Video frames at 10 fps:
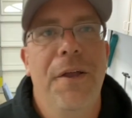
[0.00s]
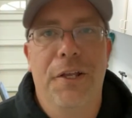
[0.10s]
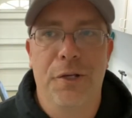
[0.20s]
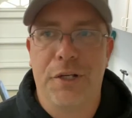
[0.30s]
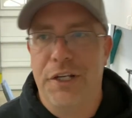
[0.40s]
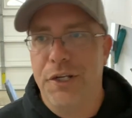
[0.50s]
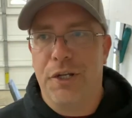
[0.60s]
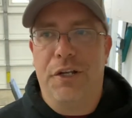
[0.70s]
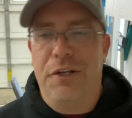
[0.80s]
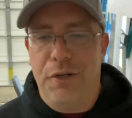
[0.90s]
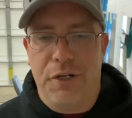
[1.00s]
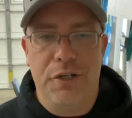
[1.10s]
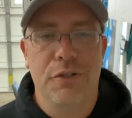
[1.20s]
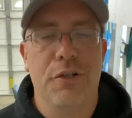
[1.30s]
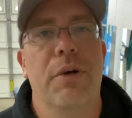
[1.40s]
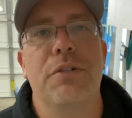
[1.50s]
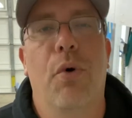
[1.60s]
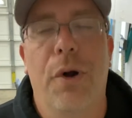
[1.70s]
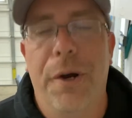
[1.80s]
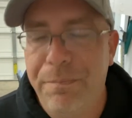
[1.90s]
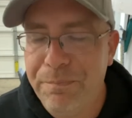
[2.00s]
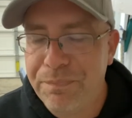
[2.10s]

You could do so much more.